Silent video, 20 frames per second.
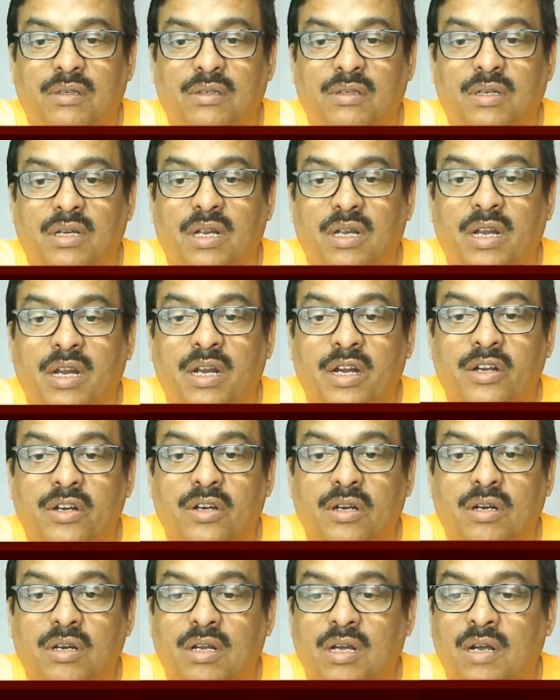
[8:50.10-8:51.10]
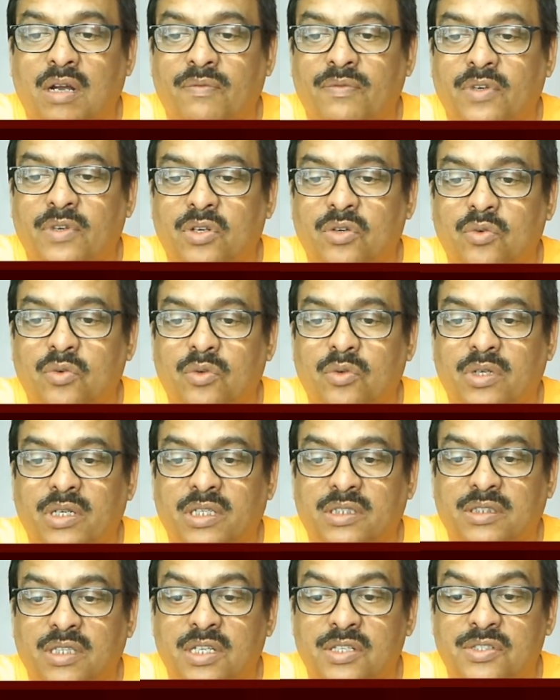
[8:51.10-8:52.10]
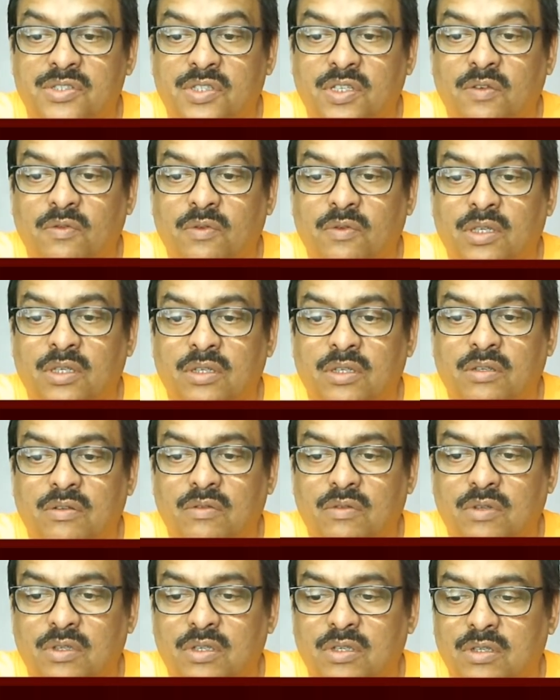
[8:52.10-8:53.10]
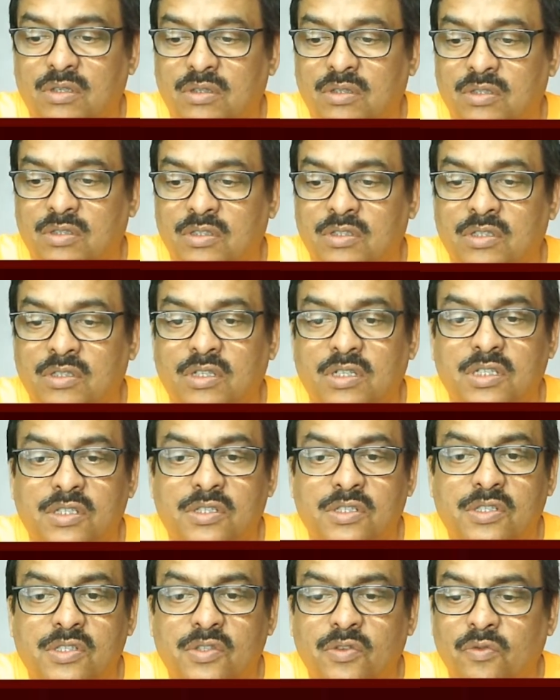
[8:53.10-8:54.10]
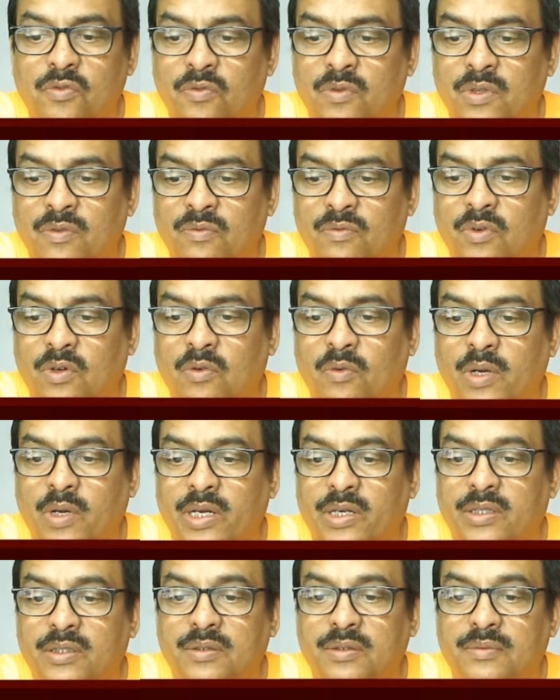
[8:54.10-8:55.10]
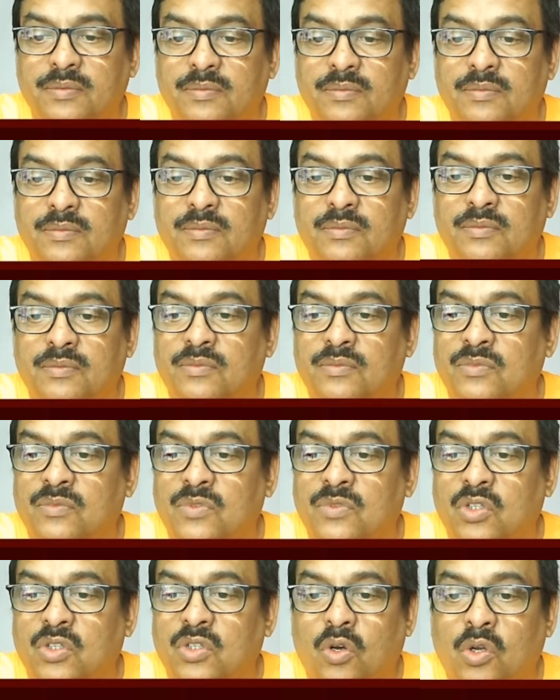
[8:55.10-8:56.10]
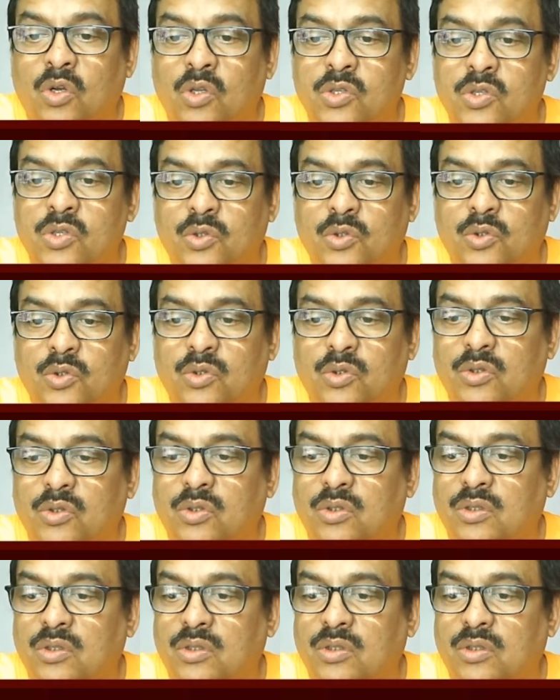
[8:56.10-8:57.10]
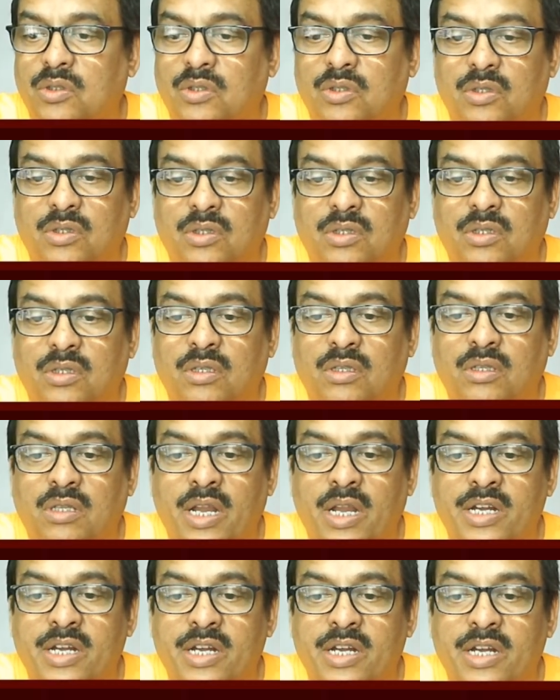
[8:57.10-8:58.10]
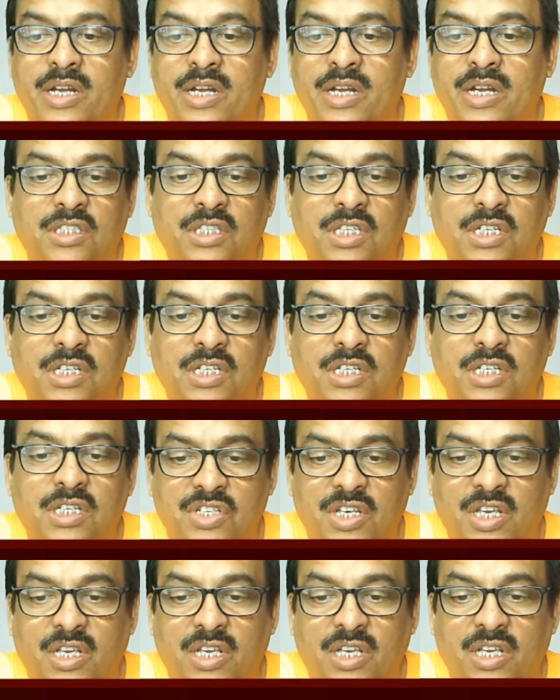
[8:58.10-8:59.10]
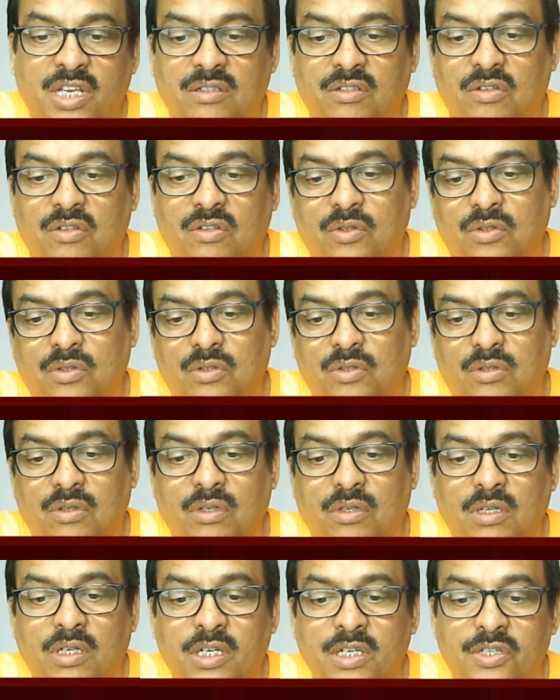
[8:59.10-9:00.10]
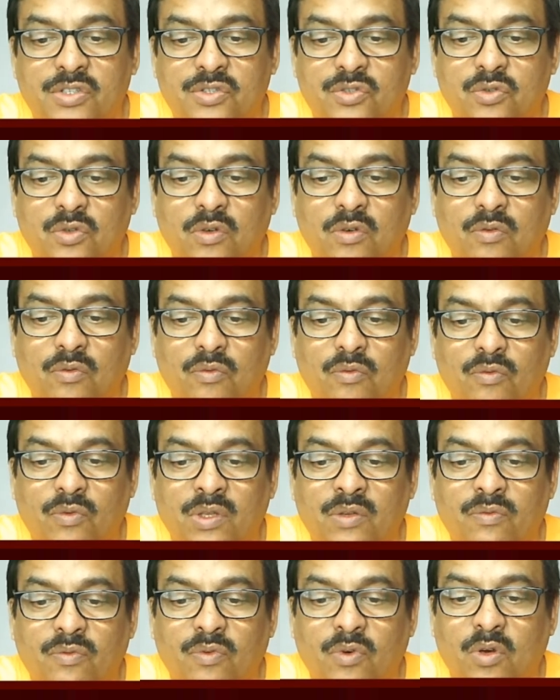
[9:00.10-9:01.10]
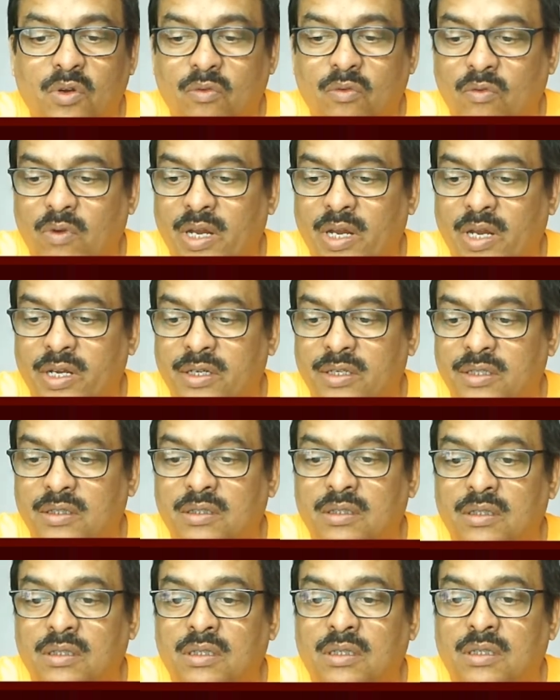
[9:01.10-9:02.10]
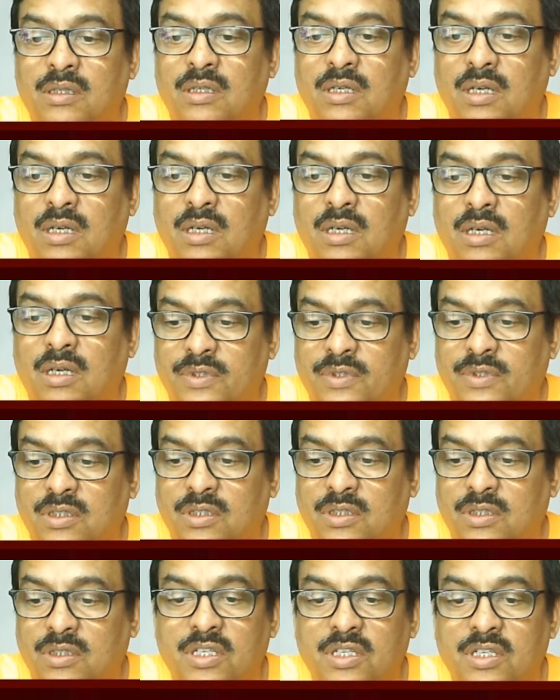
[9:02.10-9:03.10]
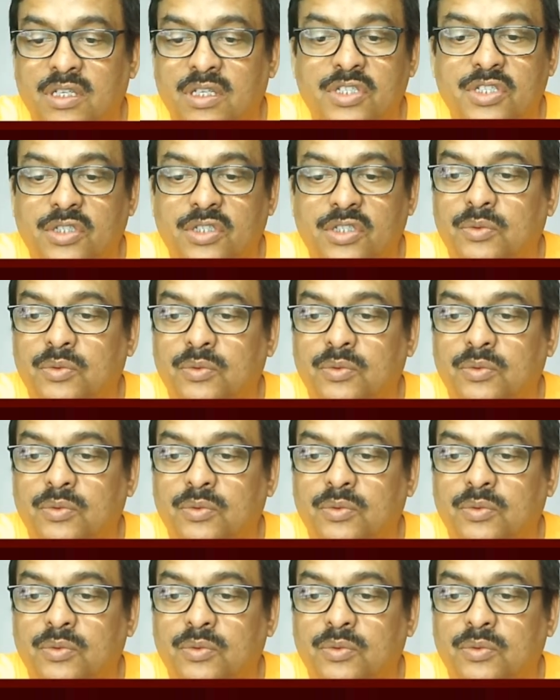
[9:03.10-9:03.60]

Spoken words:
and after rook takes h7, it is a decisive win for white. Also, knight g3 check leads to a win for white. After king g2,